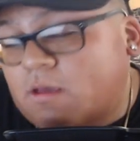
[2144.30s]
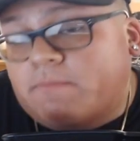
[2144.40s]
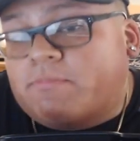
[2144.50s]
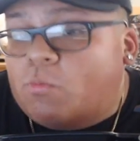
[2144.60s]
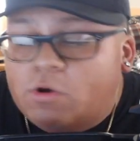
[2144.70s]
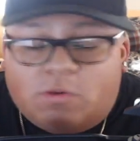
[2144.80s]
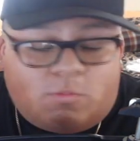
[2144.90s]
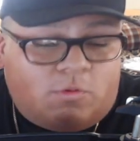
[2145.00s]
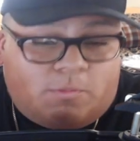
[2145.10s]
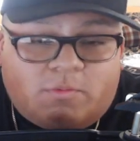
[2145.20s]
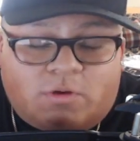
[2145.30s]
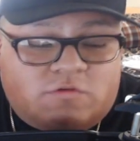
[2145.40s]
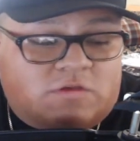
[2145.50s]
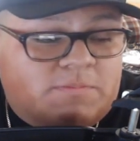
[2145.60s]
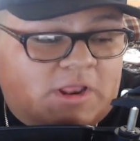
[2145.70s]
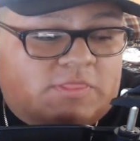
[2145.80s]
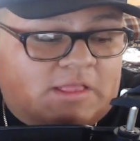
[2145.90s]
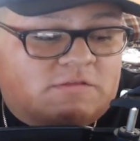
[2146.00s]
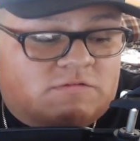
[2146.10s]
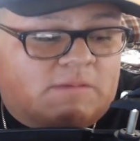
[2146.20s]
But we'll see. But I think
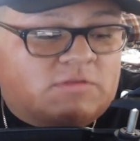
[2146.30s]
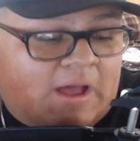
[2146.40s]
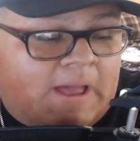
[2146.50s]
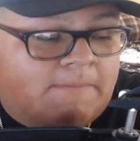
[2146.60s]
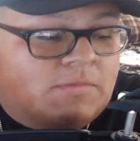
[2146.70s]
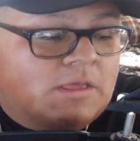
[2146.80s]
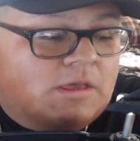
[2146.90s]
at the same time,